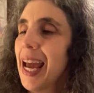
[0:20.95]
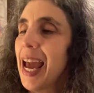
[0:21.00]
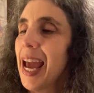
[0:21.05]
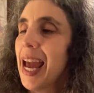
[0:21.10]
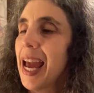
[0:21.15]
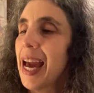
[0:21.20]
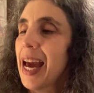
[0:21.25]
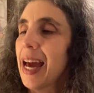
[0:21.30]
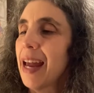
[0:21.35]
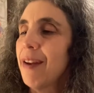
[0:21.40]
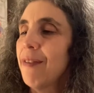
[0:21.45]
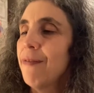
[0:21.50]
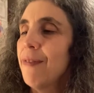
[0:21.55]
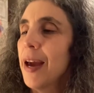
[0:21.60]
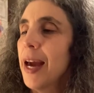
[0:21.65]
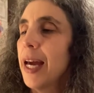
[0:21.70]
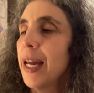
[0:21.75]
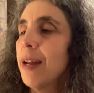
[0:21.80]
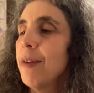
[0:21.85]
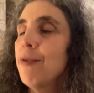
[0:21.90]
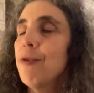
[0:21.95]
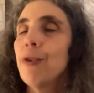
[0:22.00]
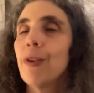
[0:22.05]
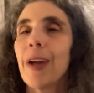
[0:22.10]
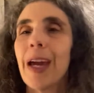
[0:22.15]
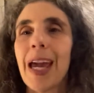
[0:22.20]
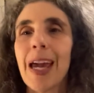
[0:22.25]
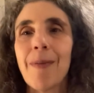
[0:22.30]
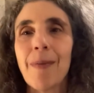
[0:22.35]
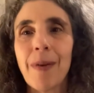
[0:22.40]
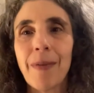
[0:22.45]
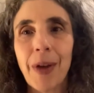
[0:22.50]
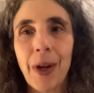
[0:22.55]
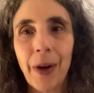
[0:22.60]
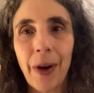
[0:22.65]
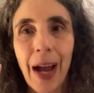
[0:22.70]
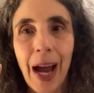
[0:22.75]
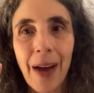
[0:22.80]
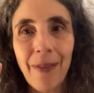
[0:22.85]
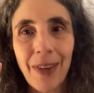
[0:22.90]
and fan a flame of
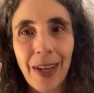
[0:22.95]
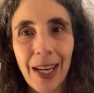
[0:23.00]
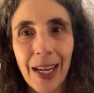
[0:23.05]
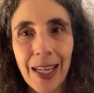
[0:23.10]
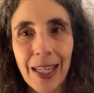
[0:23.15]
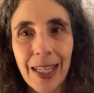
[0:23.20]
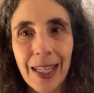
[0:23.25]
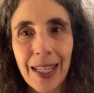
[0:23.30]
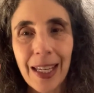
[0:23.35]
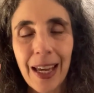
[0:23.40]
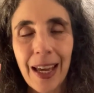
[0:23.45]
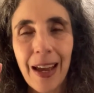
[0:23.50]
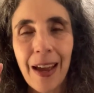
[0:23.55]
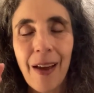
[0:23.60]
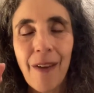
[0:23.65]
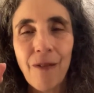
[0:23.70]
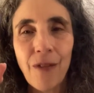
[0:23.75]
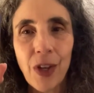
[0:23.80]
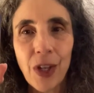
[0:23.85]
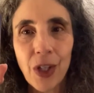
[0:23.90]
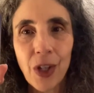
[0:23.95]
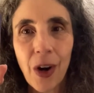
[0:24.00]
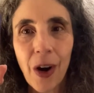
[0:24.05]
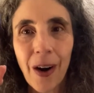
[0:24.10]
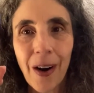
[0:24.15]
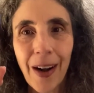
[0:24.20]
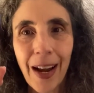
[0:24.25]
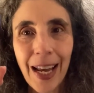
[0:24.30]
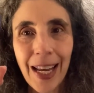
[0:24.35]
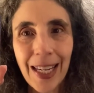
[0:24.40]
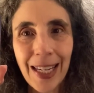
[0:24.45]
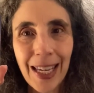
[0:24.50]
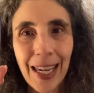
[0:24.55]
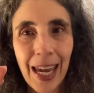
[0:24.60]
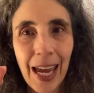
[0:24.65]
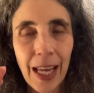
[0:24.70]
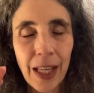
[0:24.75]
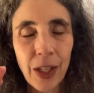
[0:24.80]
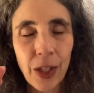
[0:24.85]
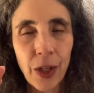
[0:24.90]
inner happiness. This card
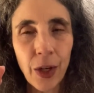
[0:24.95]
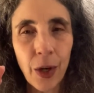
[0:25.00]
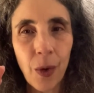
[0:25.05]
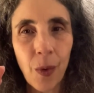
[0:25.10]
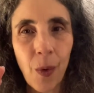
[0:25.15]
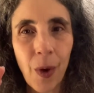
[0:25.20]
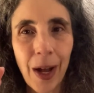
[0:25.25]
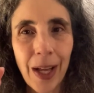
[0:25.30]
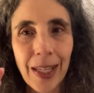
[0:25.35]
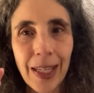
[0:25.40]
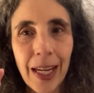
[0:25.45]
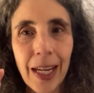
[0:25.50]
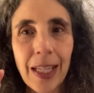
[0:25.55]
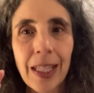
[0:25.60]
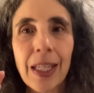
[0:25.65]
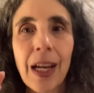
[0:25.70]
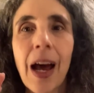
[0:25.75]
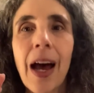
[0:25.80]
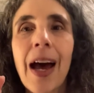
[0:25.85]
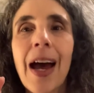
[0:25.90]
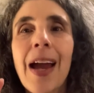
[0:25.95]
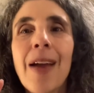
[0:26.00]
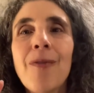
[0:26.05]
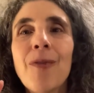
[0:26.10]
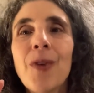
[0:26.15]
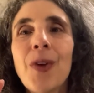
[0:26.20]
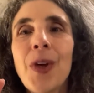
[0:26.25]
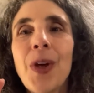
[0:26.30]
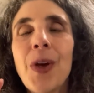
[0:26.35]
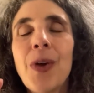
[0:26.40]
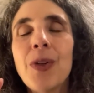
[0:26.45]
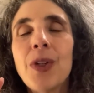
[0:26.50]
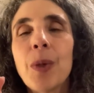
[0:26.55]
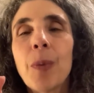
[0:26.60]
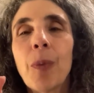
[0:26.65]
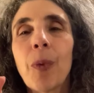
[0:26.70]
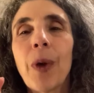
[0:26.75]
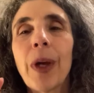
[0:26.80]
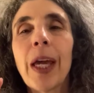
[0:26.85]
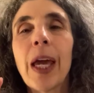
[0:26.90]
indicates, dear ones, it is time for you to
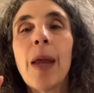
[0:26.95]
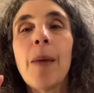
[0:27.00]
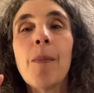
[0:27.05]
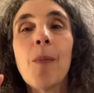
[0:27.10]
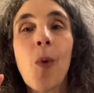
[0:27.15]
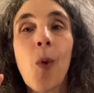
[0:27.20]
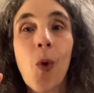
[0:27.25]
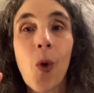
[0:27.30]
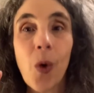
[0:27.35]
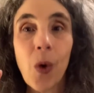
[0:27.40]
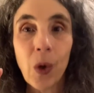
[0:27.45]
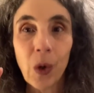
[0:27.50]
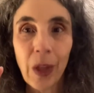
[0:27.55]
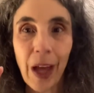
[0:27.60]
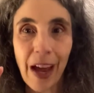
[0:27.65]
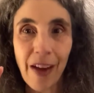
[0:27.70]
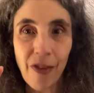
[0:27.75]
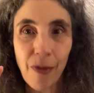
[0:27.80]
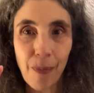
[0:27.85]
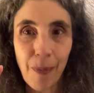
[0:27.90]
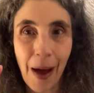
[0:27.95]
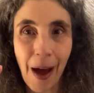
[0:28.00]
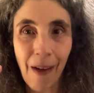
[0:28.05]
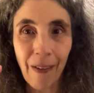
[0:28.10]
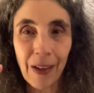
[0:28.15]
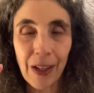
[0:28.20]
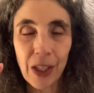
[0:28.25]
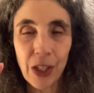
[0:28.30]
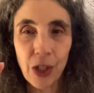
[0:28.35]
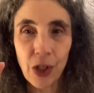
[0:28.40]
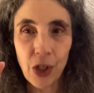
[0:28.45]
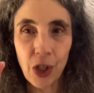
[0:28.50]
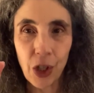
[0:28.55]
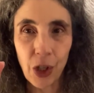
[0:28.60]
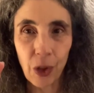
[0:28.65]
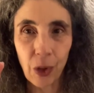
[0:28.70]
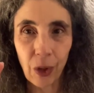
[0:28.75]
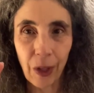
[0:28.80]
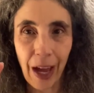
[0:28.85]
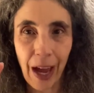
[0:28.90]
bring in more life balance into
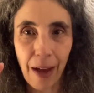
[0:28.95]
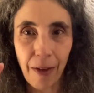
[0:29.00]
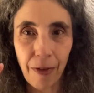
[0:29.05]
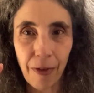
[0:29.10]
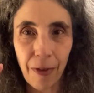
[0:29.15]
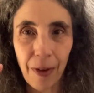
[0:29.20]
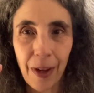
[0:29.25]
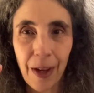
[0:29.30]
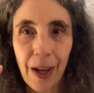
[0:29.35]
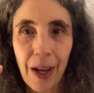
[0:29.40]
your life.